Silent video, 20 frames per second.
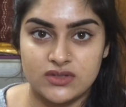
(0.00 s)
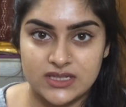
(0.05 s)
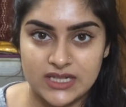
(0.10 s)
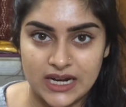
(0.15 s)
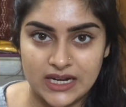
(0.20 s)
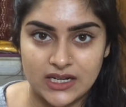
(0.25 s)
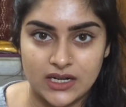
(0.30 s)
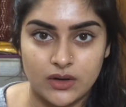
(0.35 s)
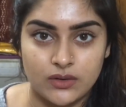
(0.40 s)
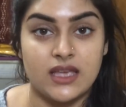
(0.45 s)

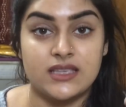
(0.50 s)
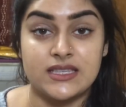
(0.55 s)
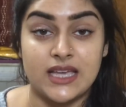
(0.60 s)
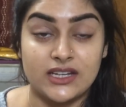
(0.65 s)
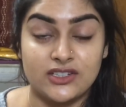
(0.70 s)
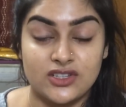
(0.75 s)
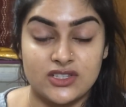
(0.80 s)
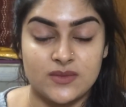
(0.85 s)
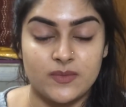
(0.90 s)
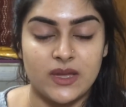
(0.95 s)
stand out, as I
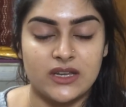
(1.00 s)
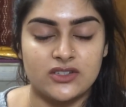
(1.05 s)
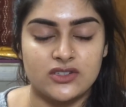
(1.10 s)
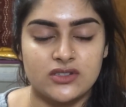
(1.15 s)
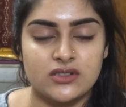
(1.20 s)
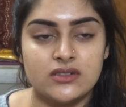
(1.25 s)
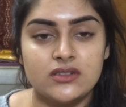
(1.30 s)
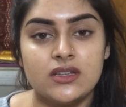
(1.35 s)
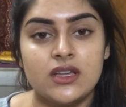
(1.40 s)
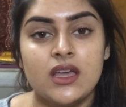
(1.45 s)
just
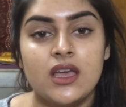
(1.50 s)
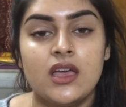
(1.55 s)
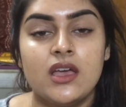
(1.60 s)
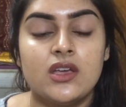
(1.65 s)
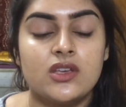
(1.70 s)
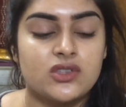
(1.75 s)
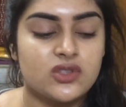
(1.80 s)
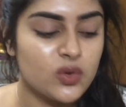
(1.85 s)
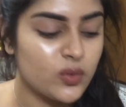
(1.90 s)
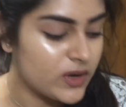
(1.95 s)
mentioned.
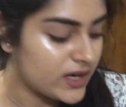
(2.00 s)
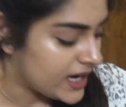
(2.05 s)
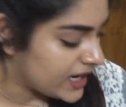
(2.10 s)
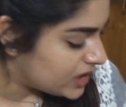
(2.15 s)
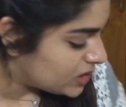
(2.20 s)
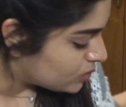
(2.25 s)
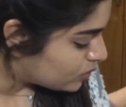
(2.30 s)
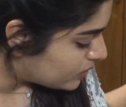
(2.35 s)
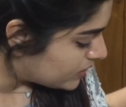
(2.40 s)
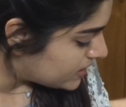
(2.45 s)
So what I
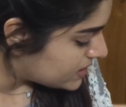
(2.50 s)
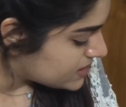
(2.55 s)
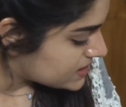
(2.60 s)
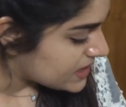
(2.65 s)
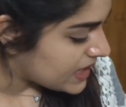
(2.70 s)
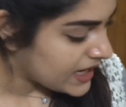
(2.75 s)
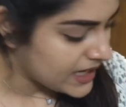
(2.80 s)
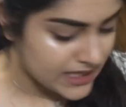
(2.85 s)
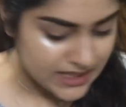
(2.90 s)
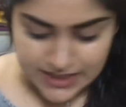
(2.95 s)
do is I